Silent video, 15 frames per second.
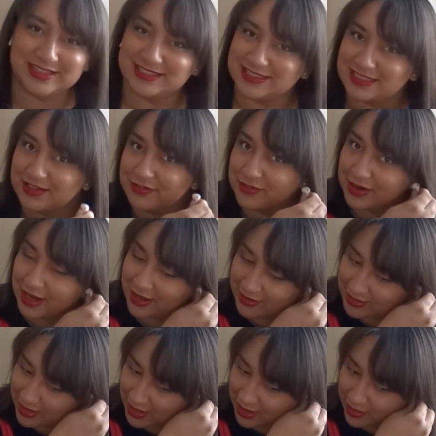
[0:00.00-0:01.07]
Let's see for how
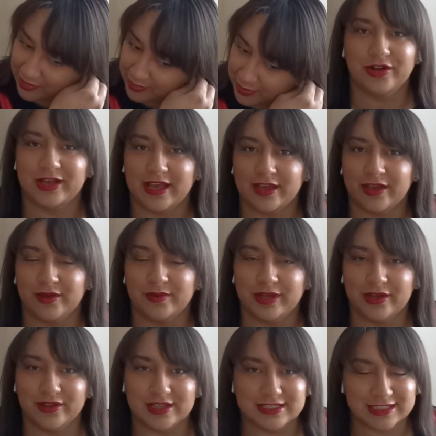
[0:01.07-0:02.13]
long. Okay, here we
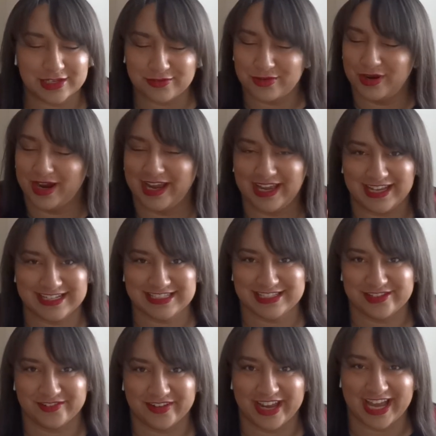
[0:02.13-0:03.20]
go. Let's get right into
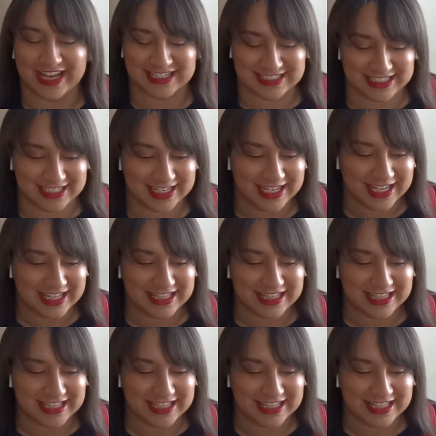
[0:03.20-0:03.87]
the reaction.